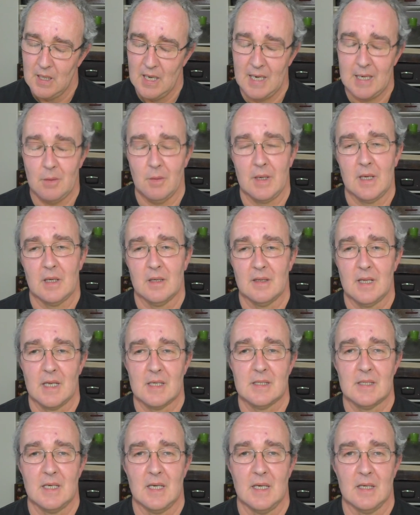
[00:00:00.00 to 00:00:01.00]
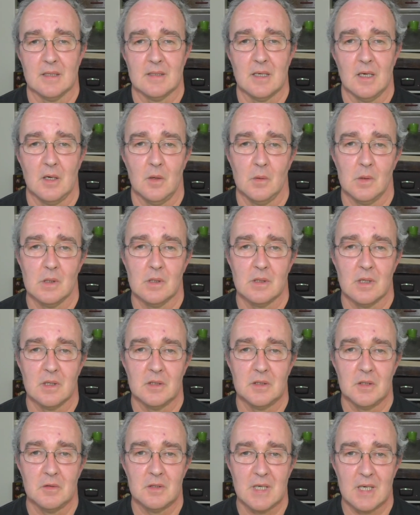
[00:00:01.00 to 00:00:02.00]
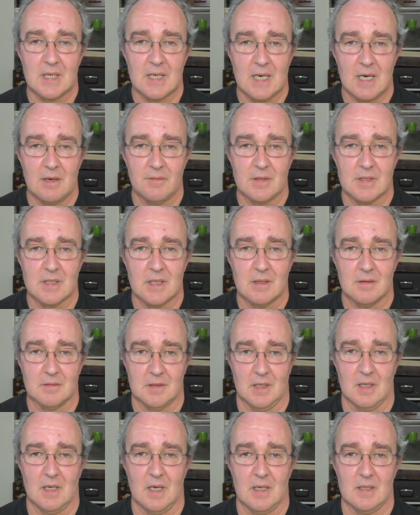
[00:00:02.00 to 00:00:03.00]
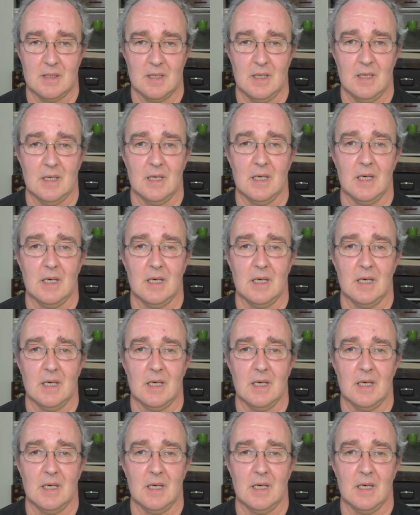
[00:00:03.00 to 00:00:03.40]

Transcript: anyway, that's it. So do take care of yourselves guys.